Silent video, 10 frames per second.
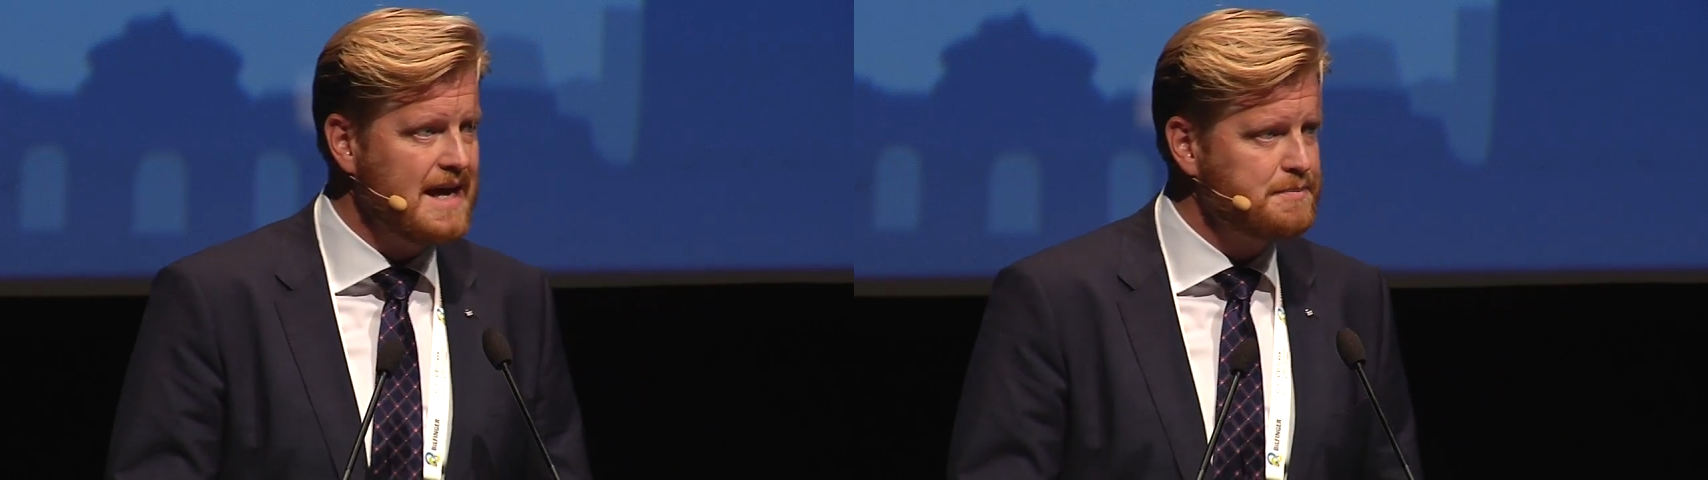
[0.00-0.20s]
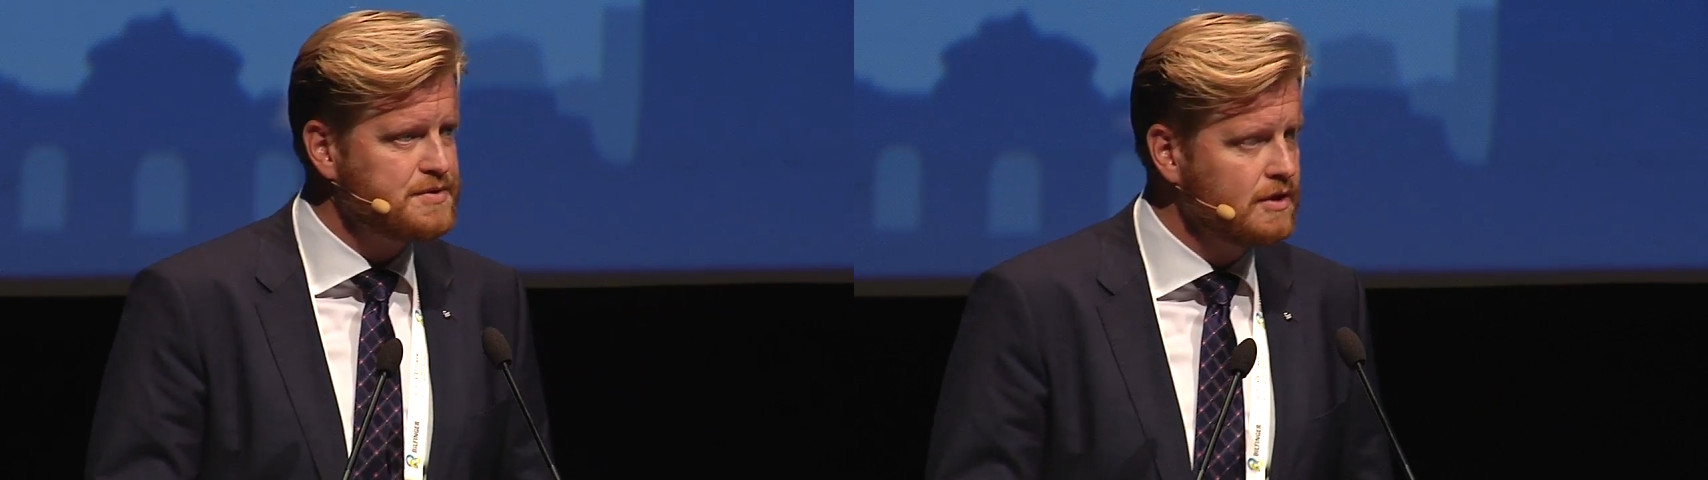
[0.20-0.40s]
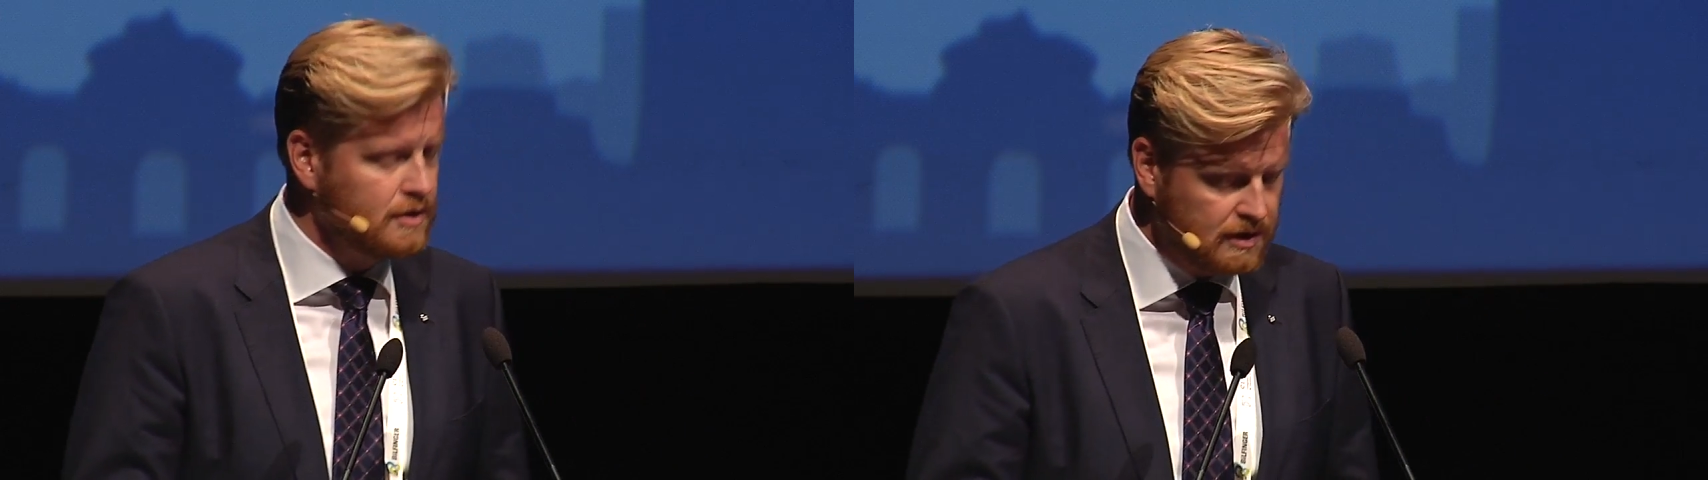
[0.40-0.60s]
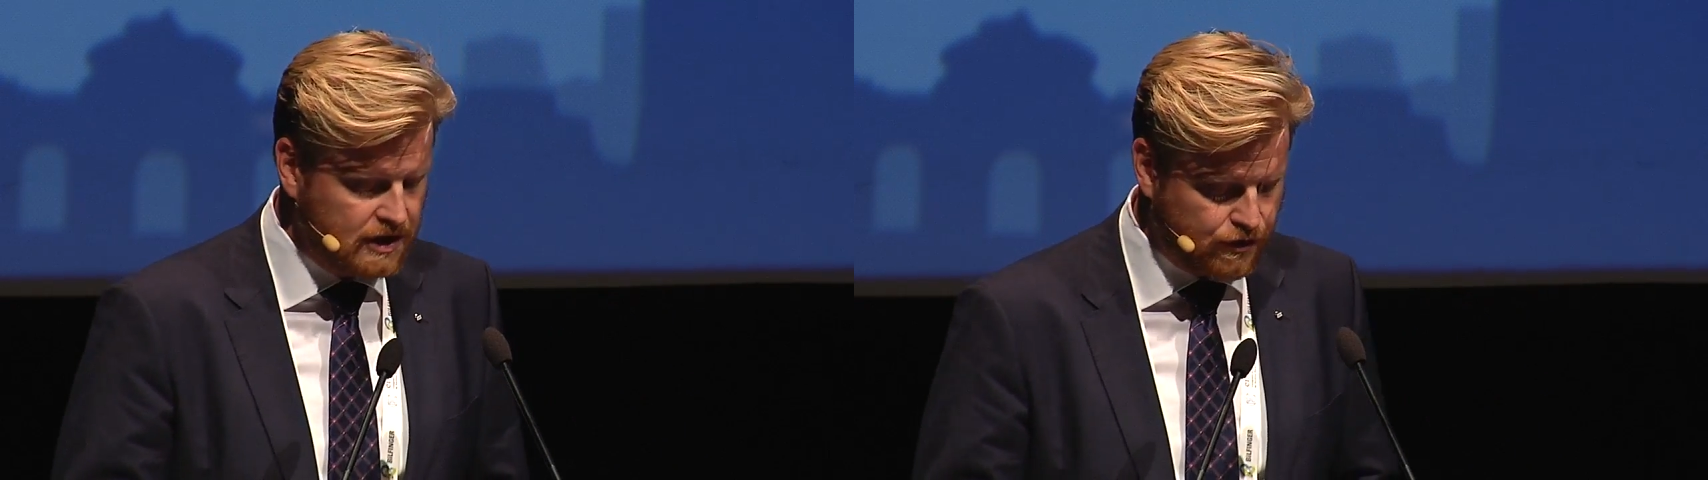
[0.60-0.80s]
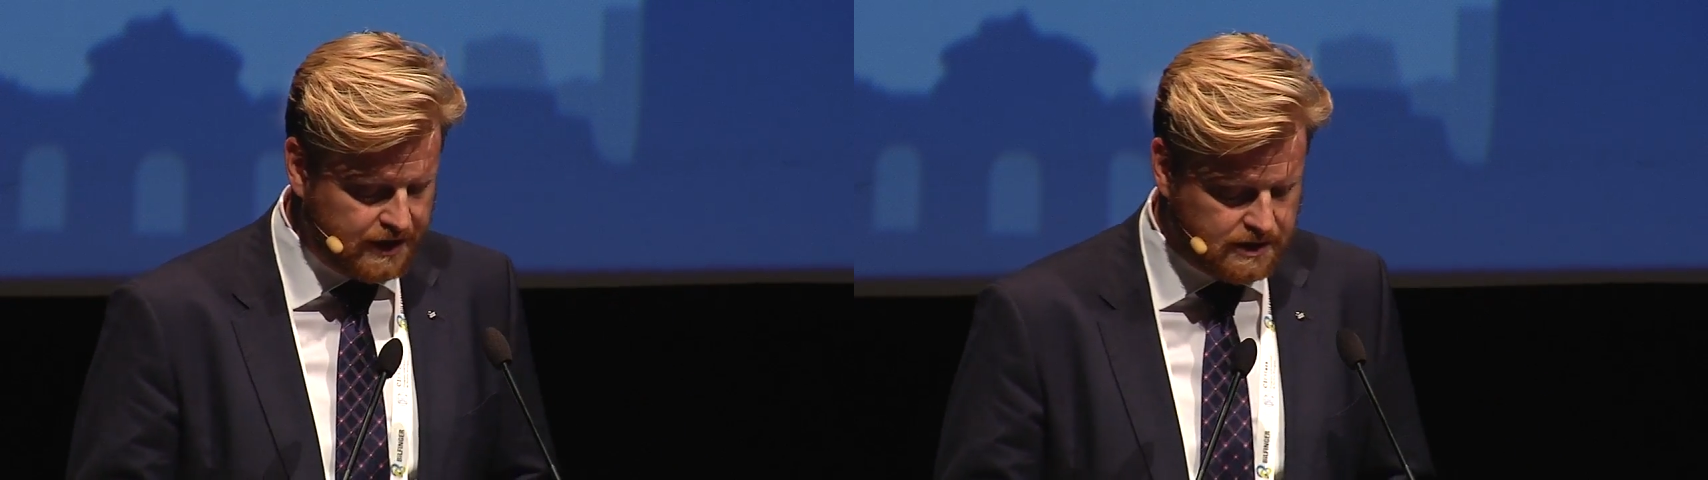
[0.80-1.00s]

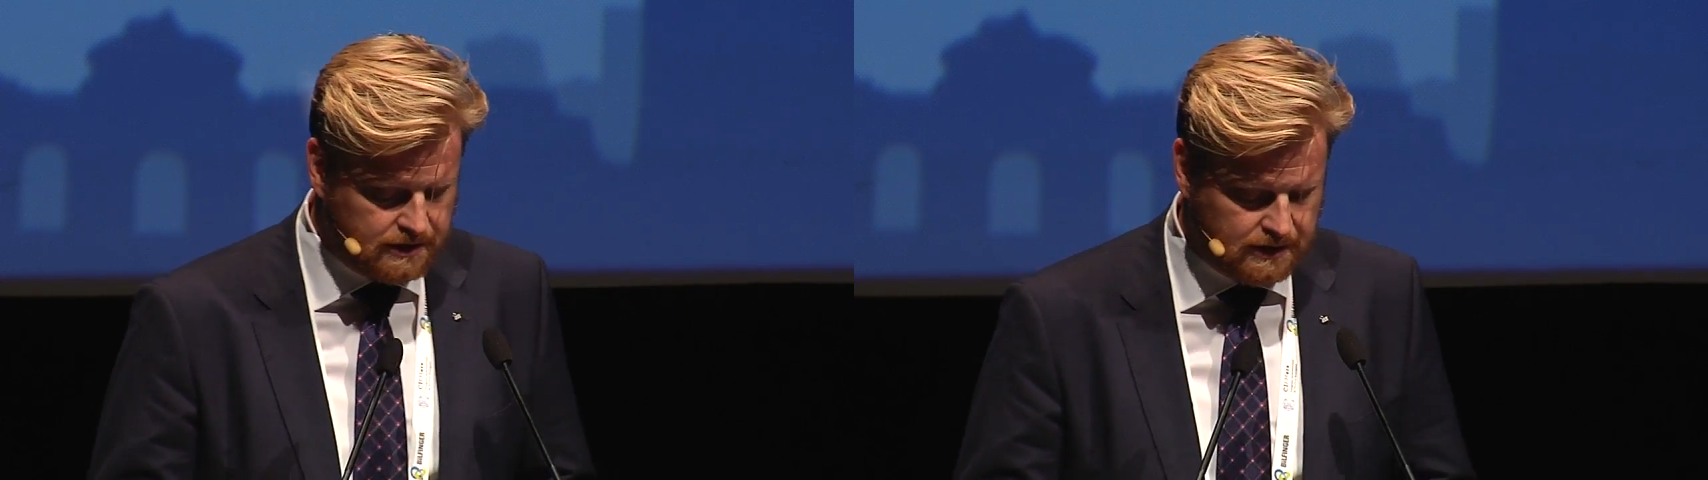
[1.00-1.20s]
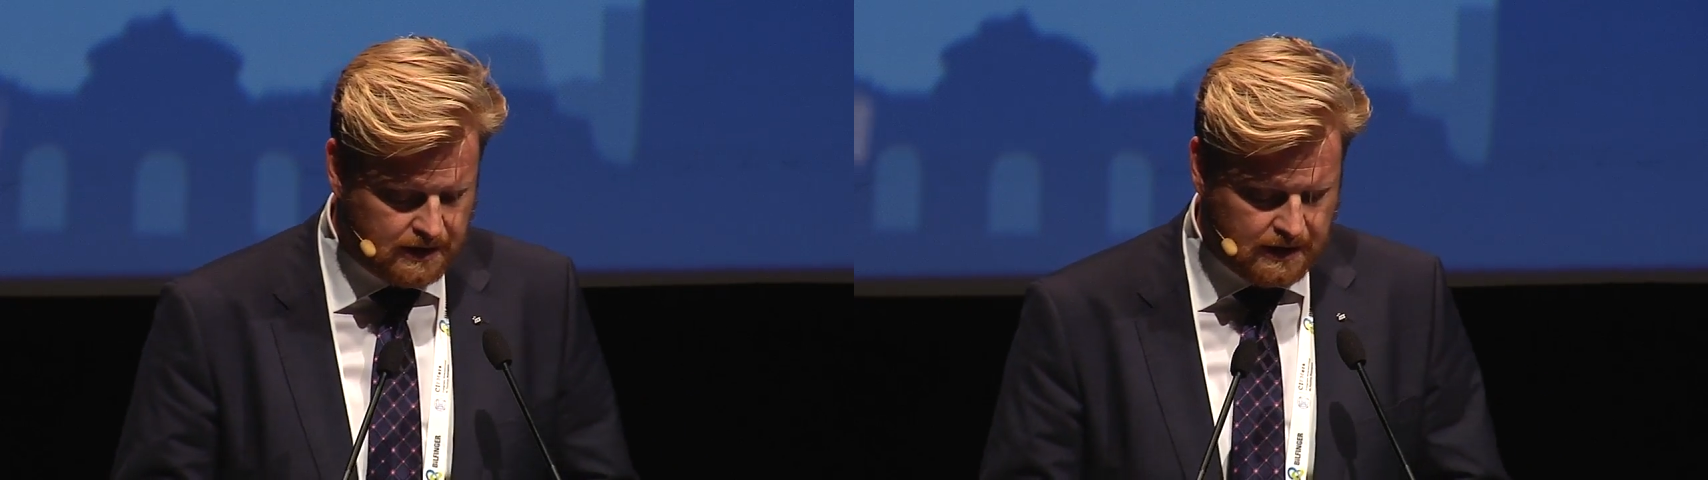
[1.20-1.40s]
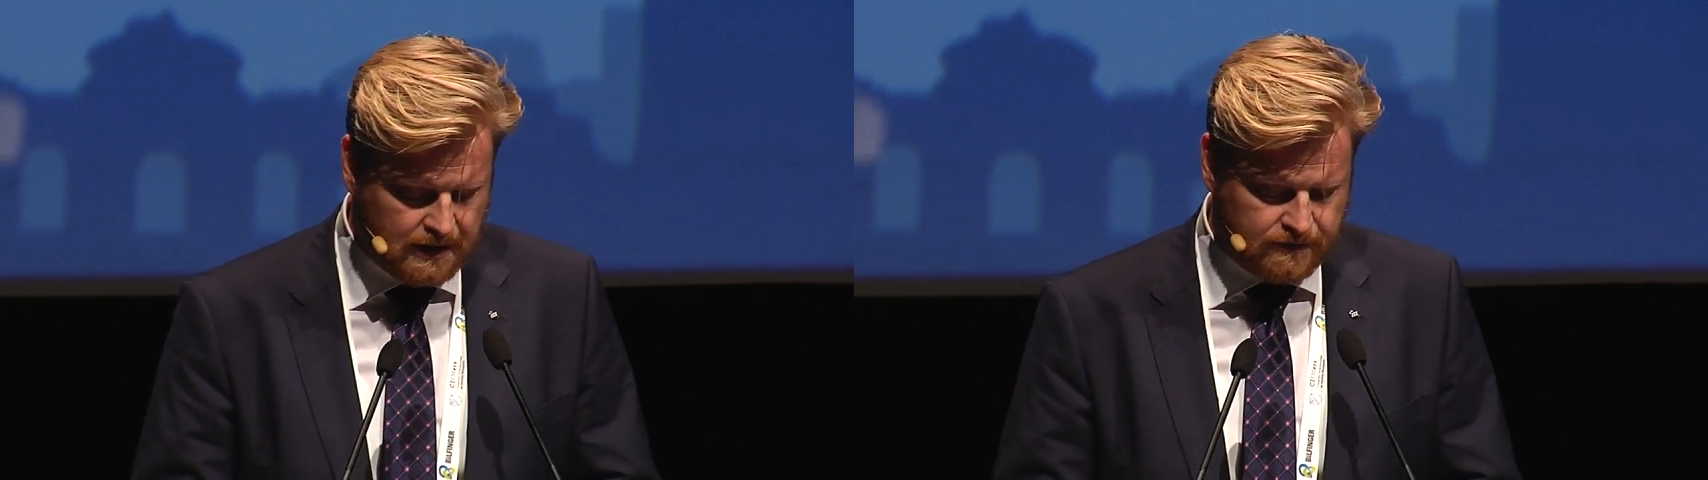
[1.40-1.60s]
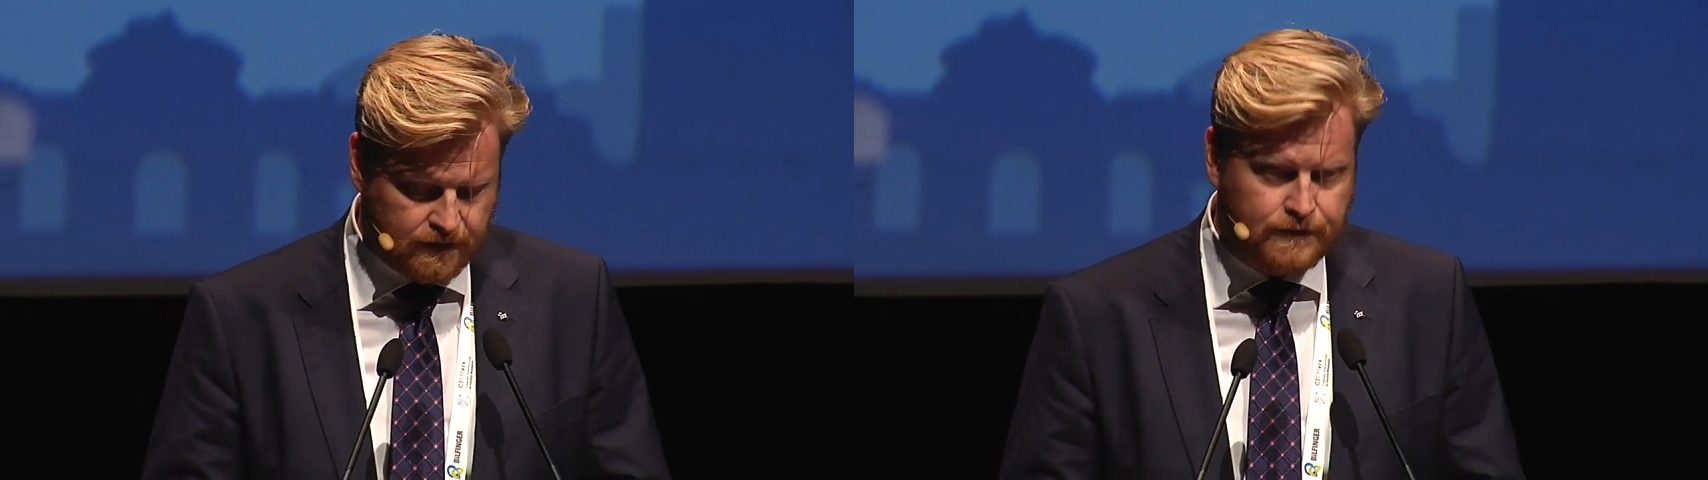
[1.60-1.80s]
absolutely critical for